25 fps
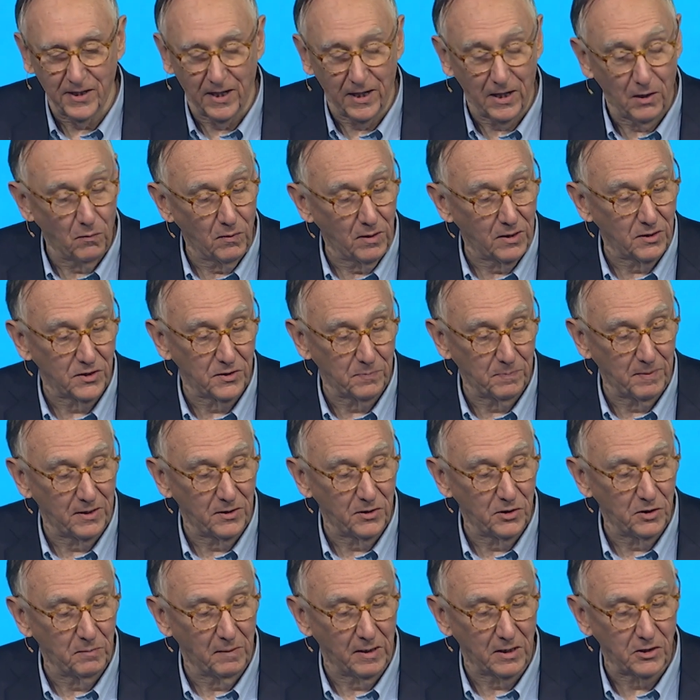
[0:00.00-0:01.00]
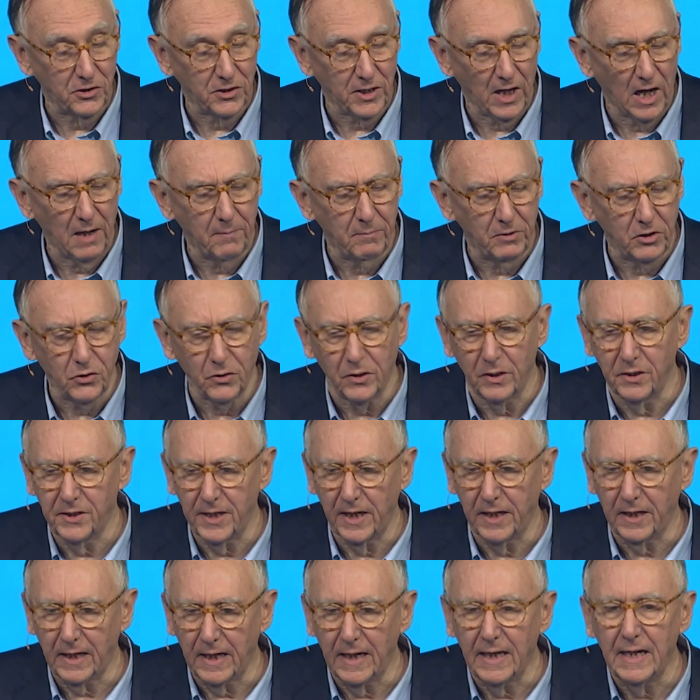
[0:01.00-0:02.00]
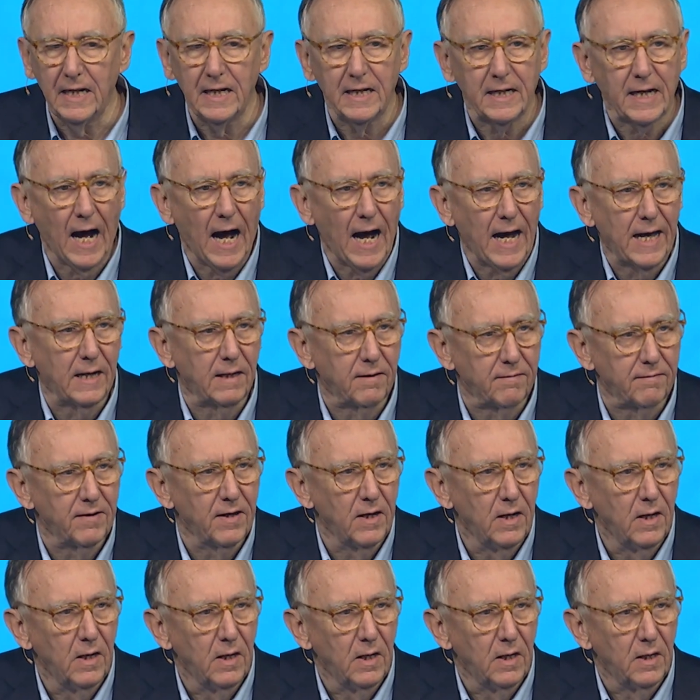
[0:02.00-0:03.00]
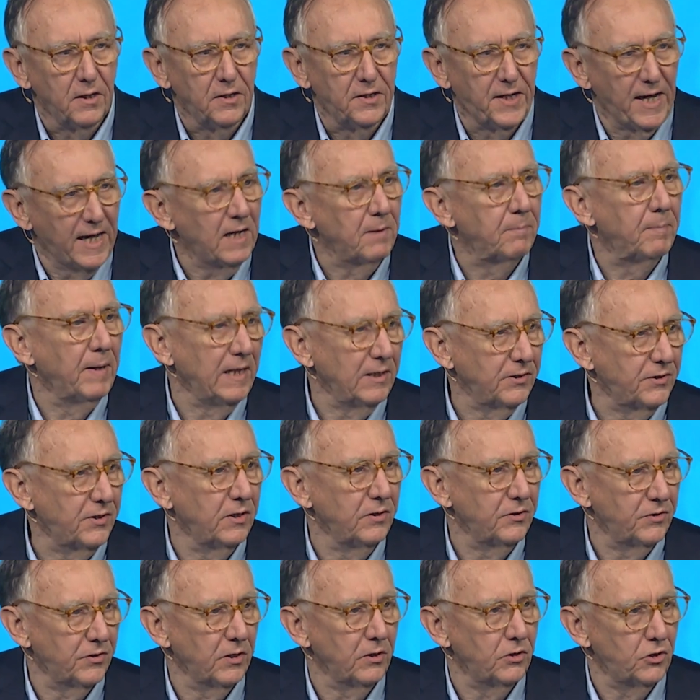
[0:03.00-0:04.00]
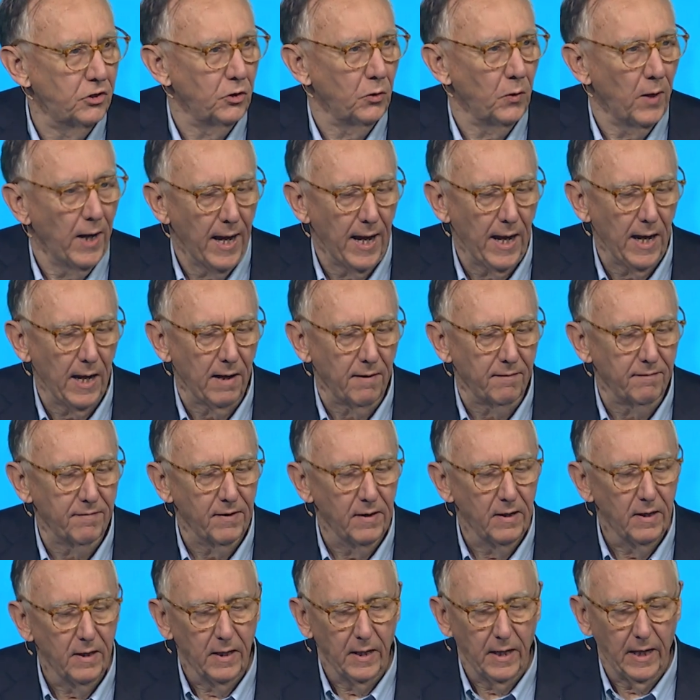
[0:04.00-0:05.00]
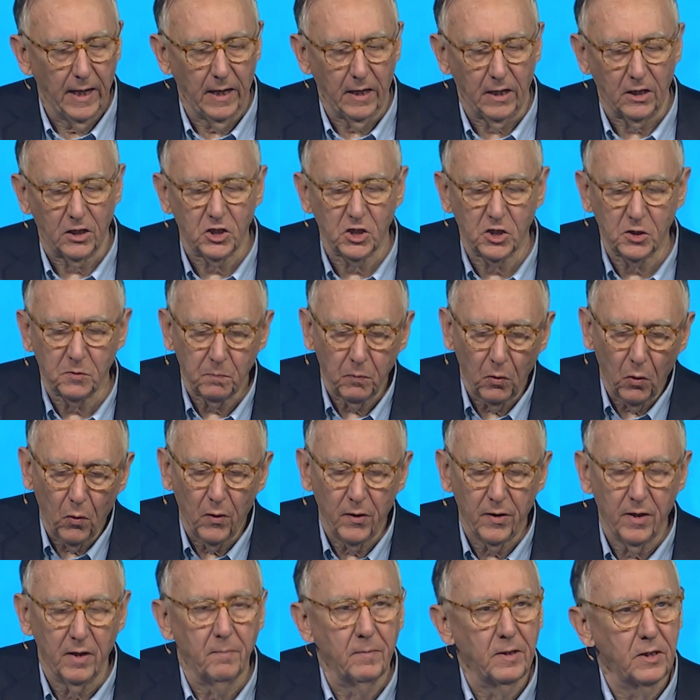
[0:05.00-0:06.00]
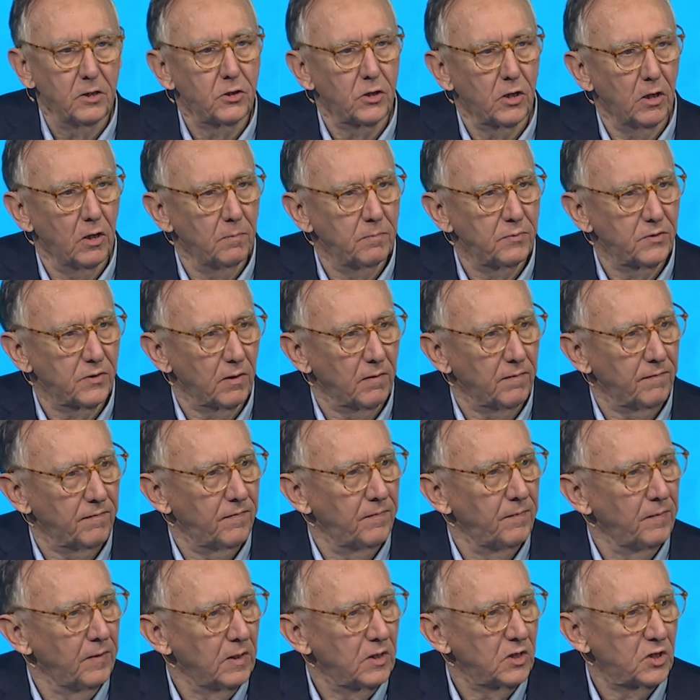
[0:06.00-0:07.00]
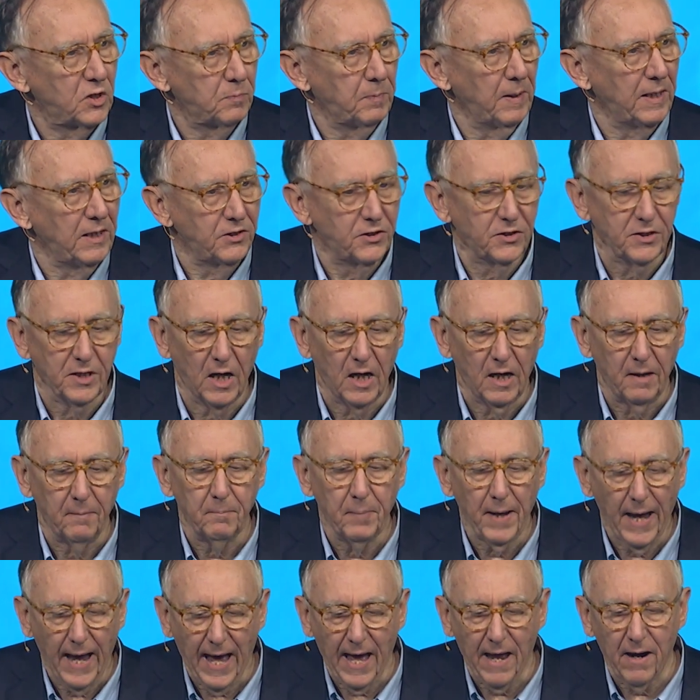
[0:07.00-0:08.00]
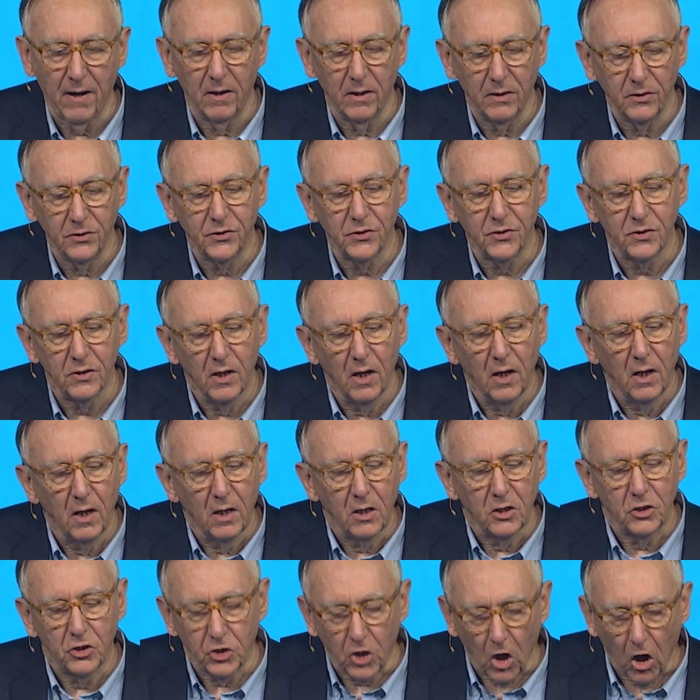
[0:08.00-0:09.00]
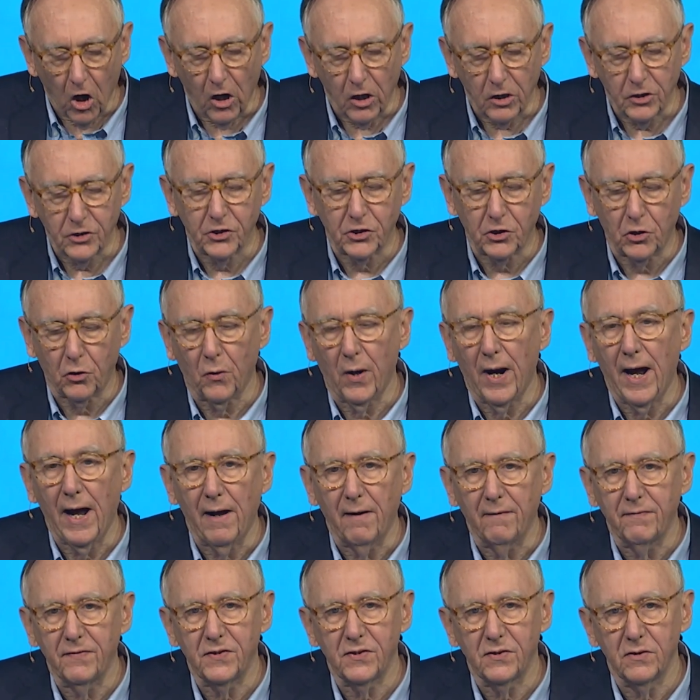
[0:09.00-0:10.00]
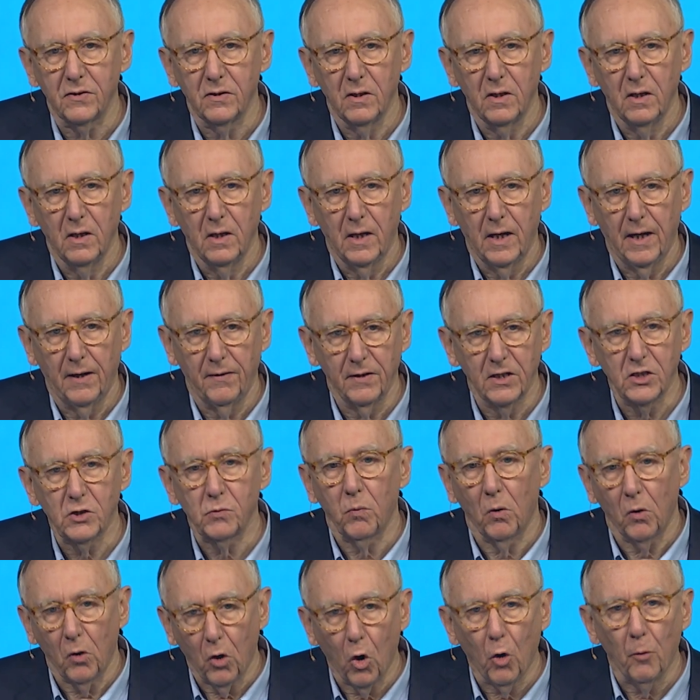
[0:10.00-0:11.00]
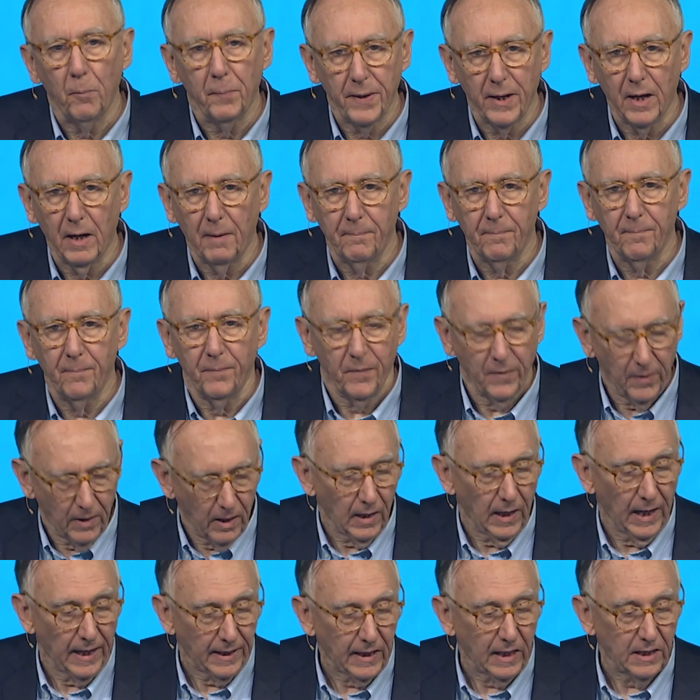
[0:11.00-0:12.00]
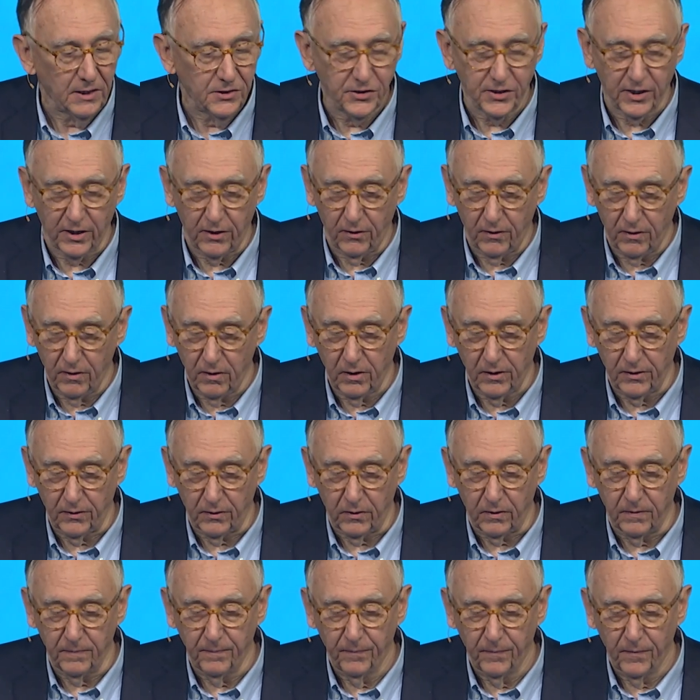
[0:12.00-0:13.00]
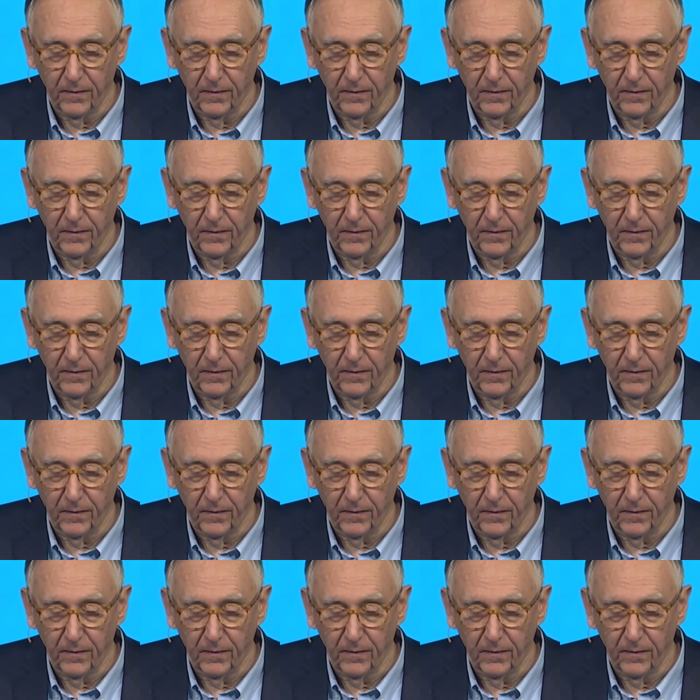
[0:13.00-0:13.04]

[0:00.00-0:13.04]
I don't want to spend too much time, but you can take any kind of databases that you have and explore them in terms of space-time patterns, charts, graphs, and this will open up, like I said earlier,